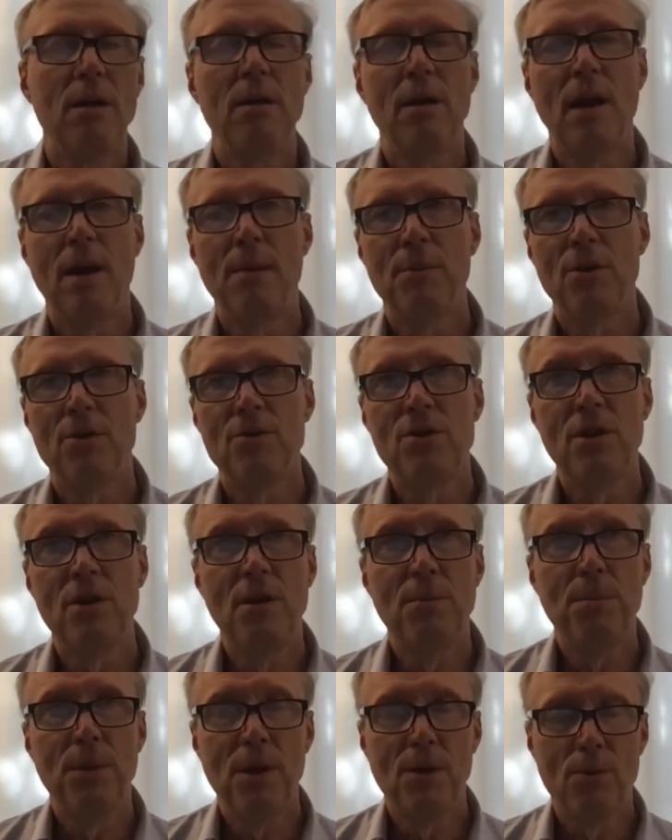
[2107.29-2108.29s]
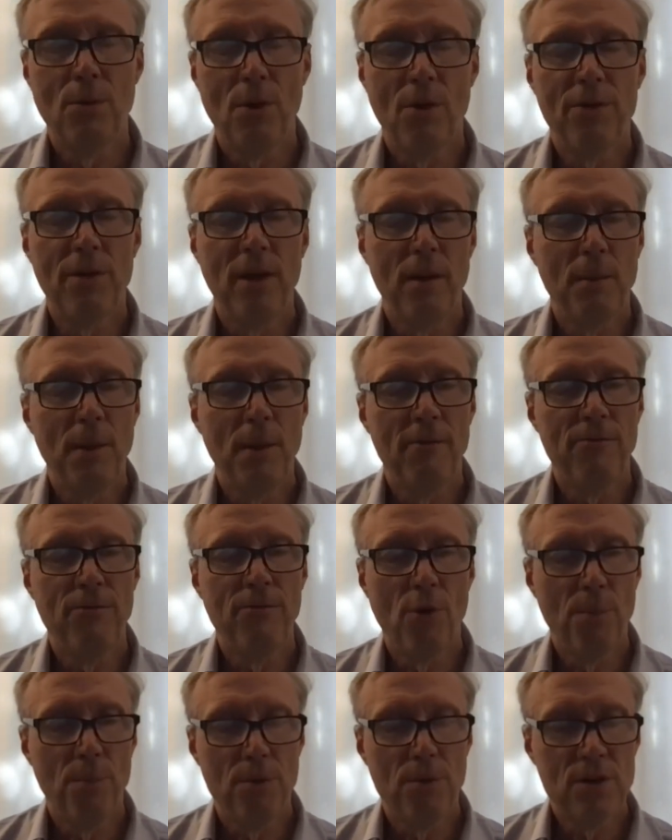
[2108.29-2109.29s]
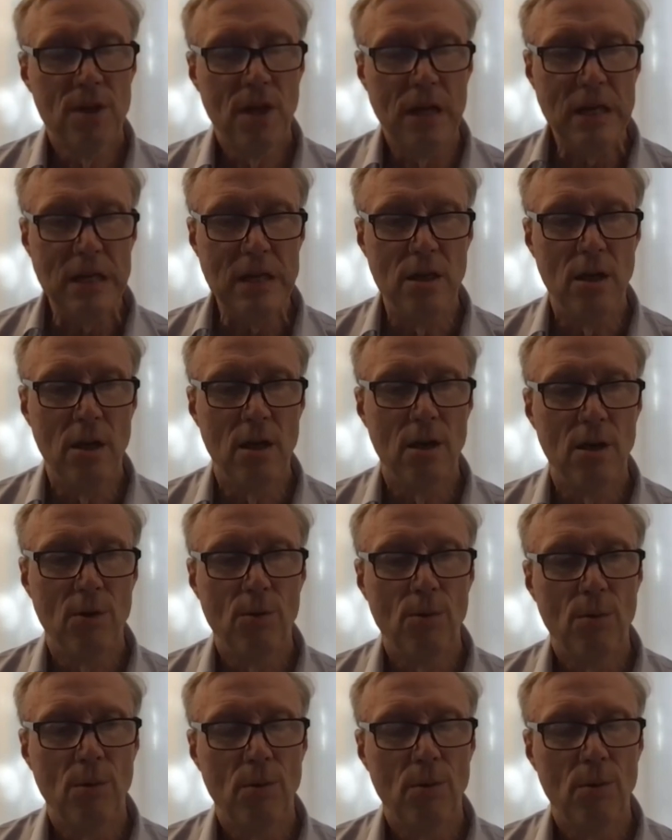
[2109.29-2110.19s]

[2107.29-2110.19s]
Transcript: nominal GDP growth at about 4% a year,